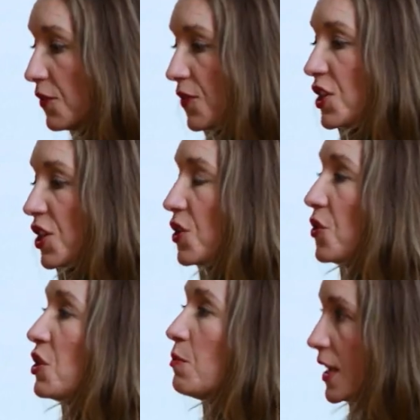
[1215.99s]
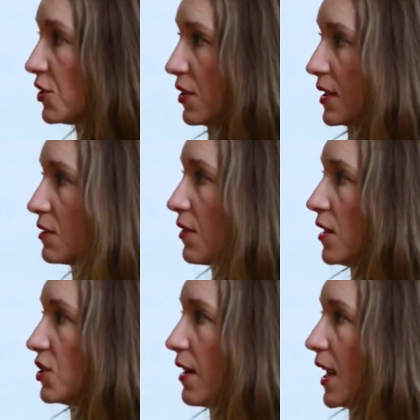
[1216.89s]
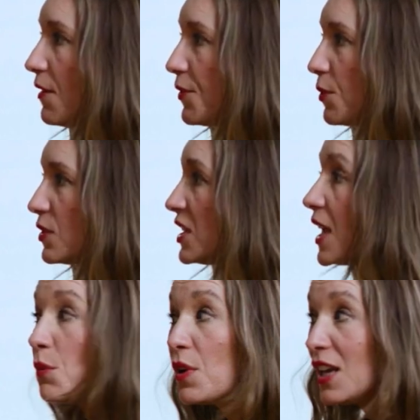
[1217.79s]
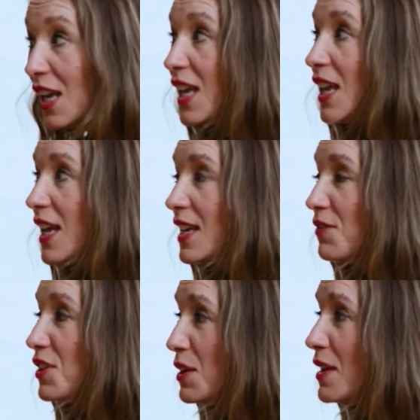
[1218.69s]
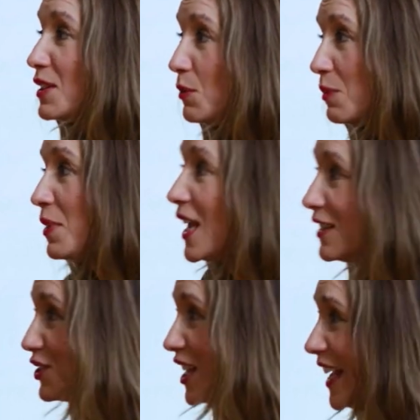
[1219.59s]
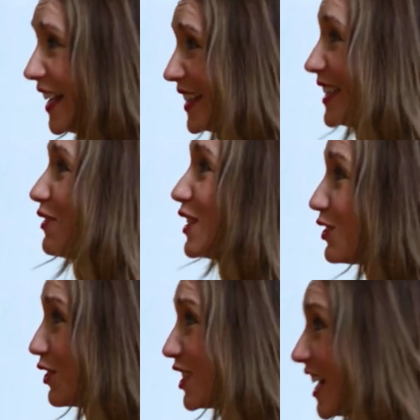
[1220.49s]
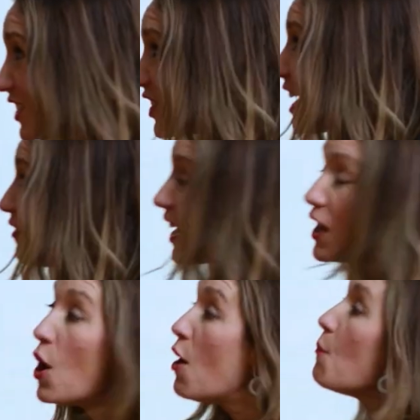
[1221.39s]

for you made choices around your A-levels, and yet we're clearly, given that you ended up with a PhD in civil and structural engineering,